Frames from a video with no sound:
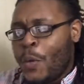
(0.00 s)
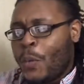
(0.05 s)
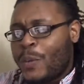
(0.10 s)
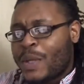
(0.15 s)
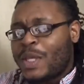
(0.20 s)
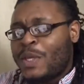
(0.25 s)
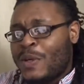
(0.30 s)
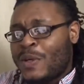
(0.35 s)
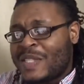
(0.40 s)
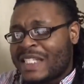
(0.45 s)

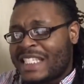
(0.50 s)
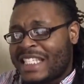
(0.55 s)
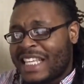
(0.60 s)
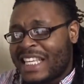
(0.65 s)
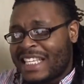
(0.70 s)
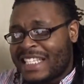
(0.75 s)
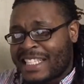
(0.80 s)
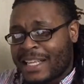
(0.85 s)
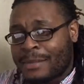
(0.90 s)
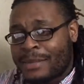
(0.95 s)
when you
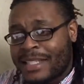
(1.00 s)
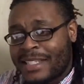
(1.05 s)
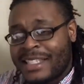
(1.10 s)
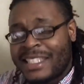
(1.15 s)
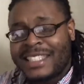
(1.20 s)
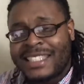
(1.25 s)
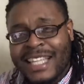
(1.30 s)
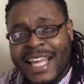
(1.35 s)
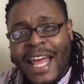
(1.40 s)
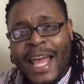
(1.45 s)
see
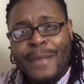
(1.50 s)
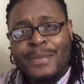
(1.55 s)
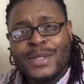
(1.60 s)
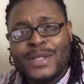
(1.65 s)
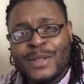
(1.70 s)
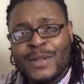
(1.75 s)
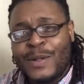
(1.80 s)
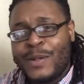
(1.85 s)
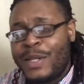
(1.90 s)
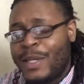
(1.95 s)
something this
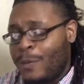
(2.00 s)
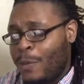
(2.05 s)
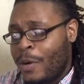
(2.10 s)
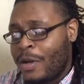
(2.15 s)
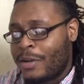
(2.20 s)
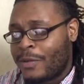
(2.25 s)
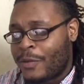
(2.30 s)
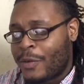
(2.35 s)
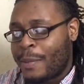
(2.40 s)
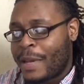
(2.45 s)
absolutely
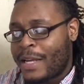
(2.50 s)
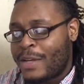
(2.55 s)
wonderful,